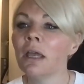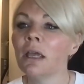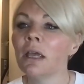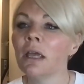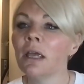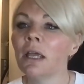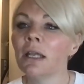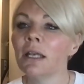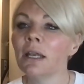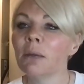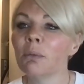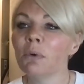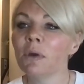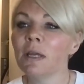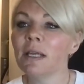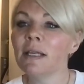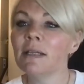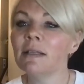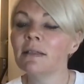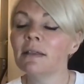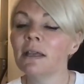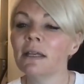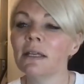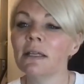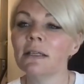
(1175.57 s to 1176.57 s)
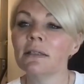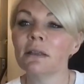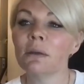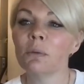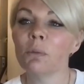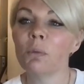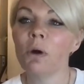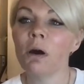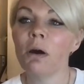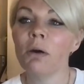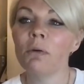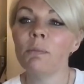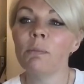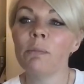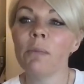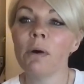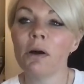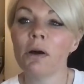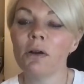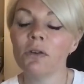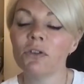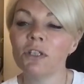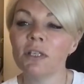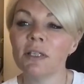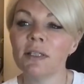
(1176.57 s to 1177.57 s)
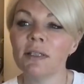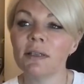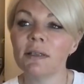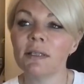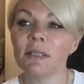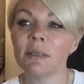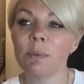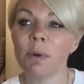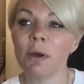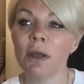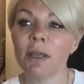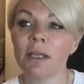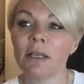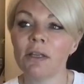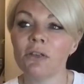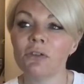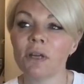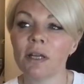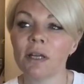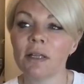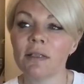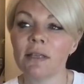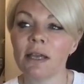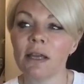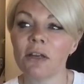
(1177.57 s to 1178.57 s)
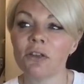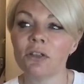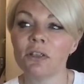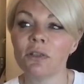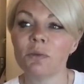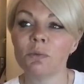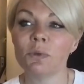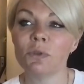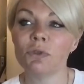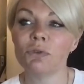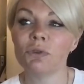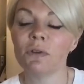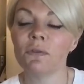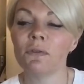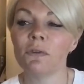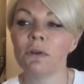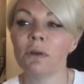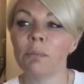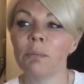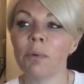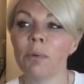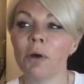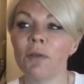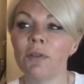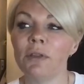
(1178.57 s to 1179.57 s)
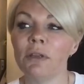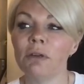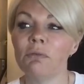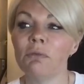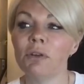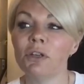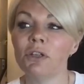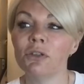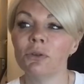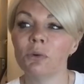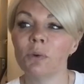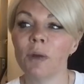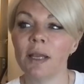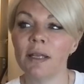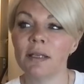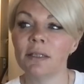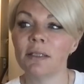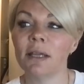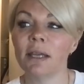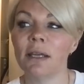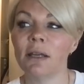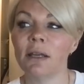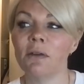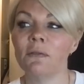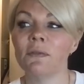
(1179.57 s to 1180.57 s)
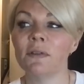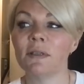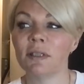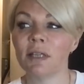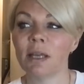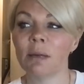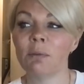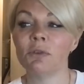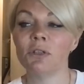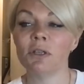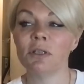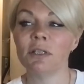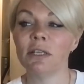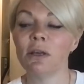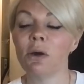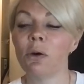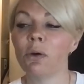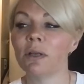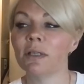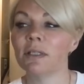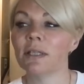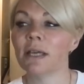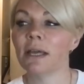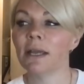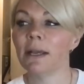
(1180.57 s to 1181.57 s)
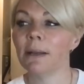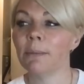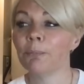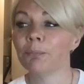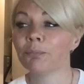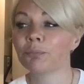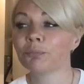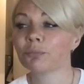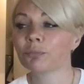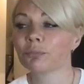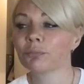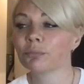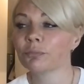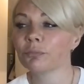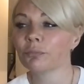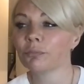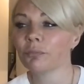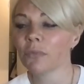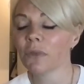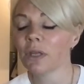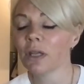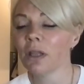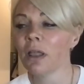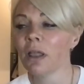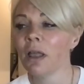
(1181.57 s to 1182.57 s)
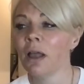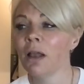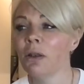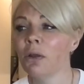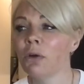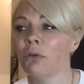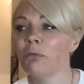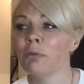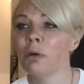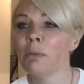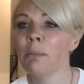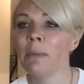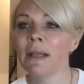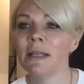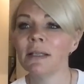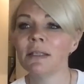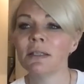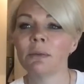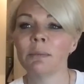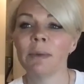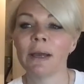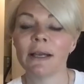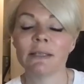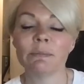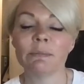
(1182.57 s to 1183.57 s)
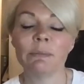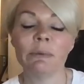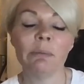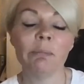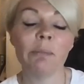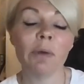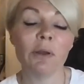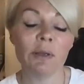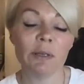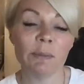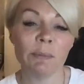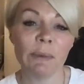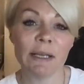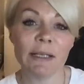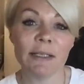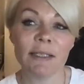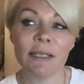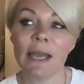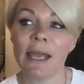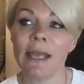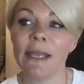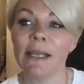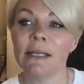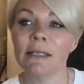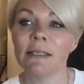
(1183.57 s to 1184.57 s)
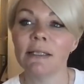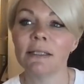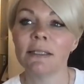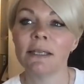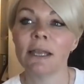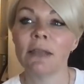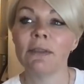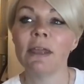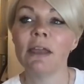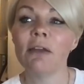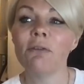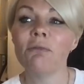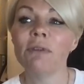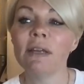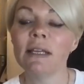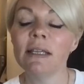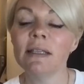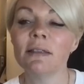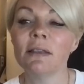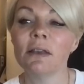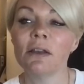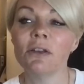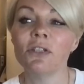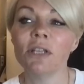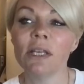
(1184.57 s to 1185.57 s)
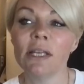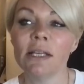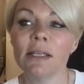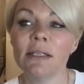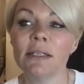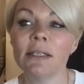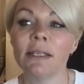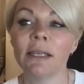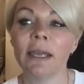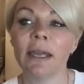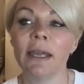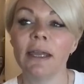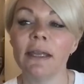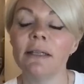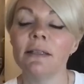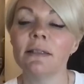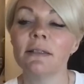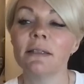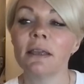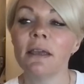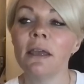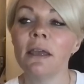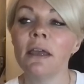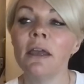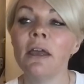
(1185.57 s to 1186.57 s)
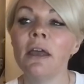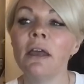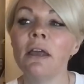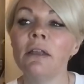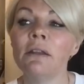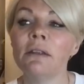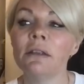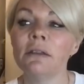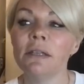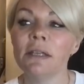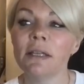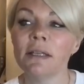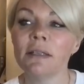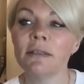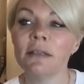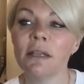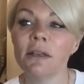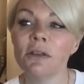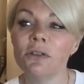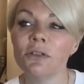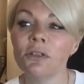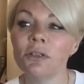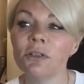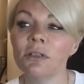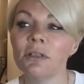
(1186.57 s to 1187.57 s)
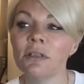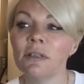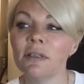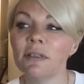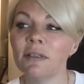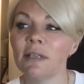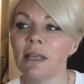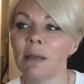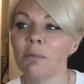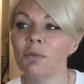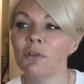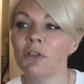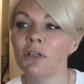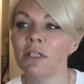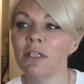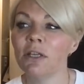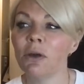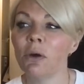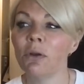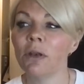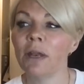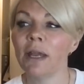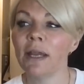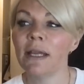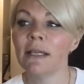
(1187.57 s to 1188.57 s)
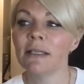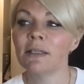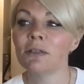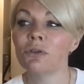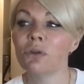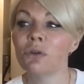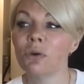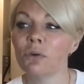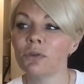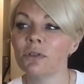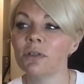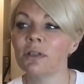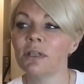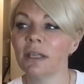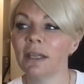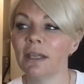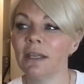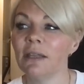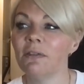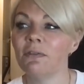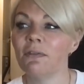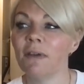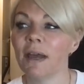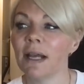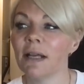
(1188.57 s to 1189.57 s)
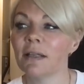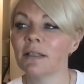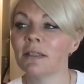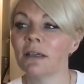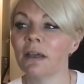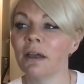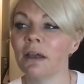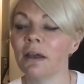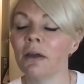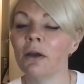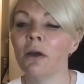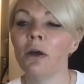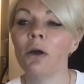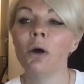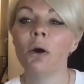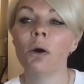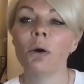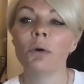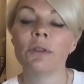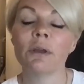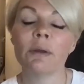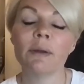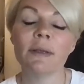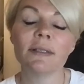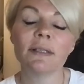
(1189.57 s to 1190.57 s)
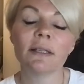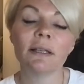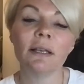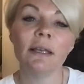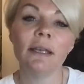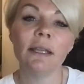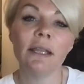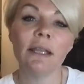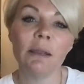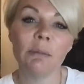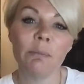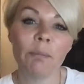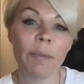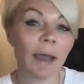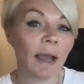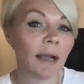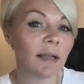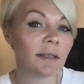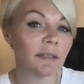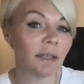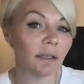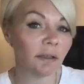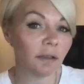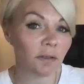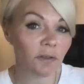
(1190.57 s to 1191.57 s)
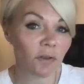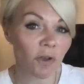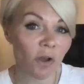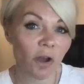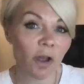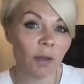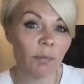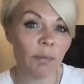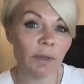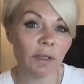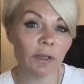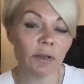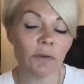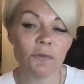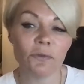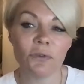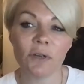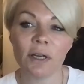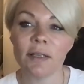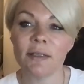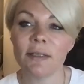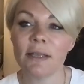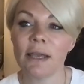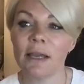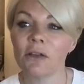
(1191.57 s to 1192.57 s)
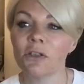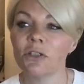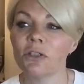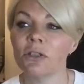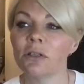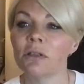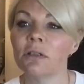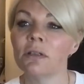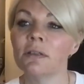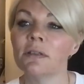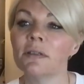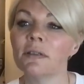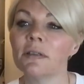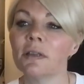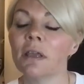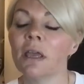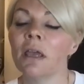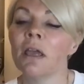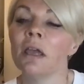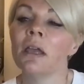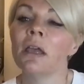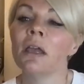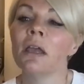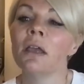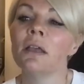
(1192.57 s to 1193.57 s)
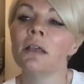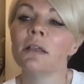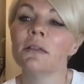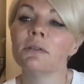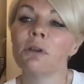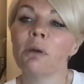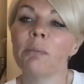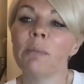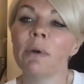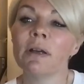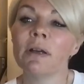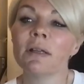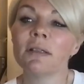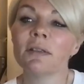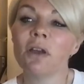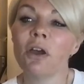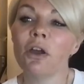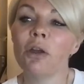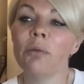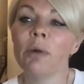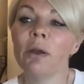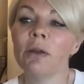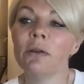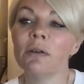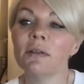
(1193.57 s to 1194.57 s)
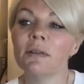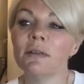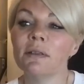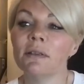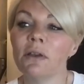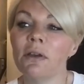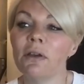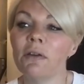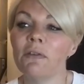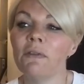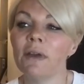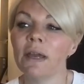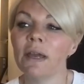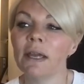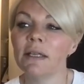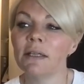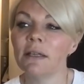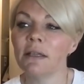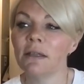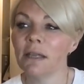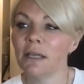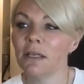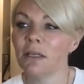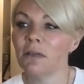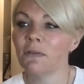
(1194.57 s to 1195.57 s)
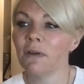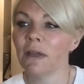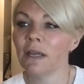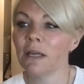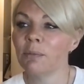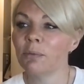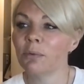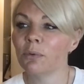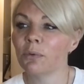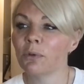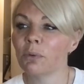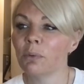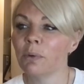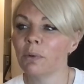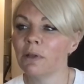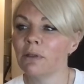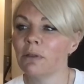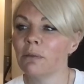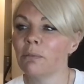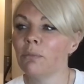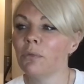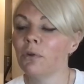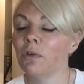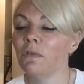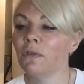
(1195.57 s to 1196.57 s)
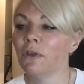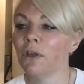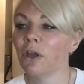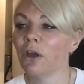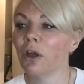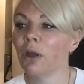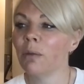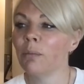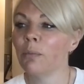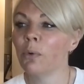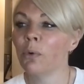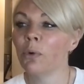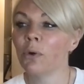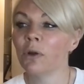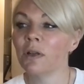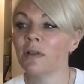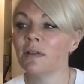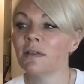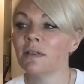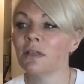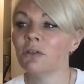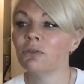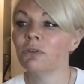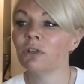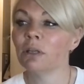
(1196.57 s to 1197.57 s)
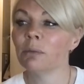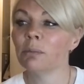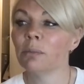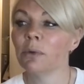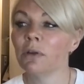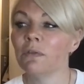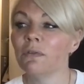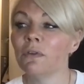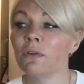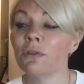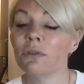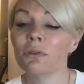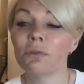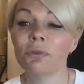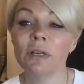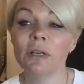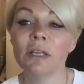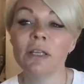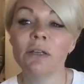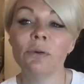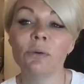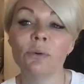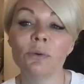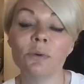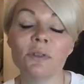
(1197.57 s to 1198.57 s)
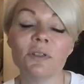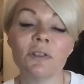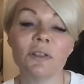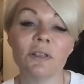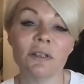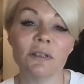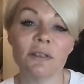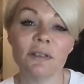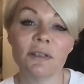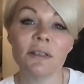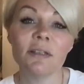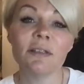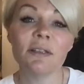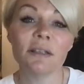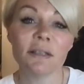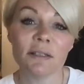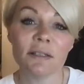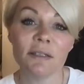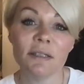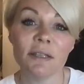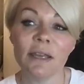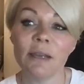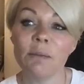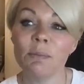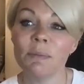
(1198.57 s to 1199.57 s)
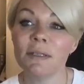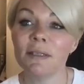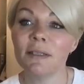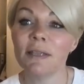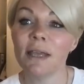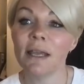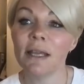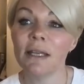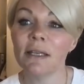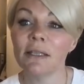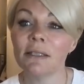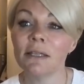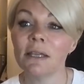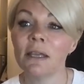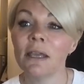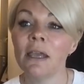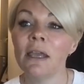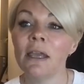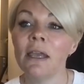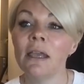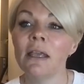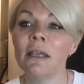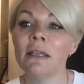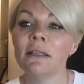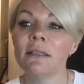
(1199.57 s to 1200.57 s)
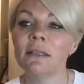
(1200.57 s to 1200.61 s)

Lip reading: Now, what he said is that while March's spike in transactions was driven by the original end date of the stamp duty holiday, a lot of momentum has been maintained. Now, their research indicates that the extension to the stamp duty holiday is not the key factor, although it's clearly impacting the timing of transactions. So amongst homeowners surveyed at the end of April that were either moving home or considering a move, 3/4, 68%, said